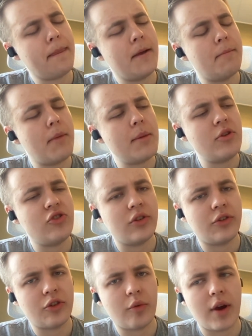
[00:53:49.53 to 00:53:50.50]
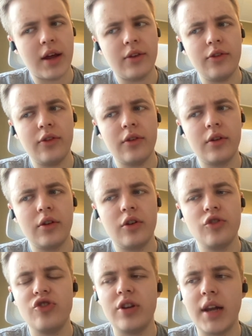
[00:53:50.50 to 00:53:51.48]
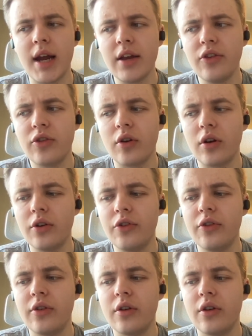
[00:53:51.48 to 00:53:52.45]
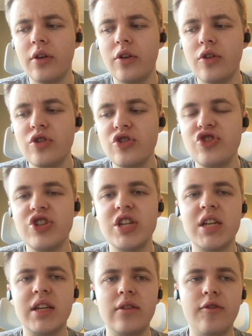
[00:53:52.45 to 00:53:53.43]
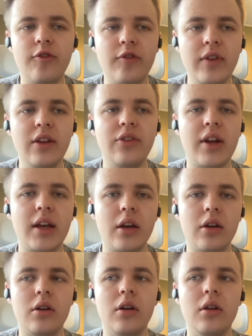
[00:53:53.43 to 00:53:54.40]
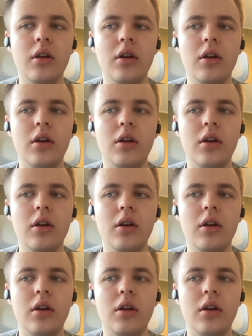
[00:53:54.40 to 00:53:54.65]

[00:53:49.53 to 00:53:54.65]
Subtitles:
Maybe she's trans, she likes girls, she feels like a girl.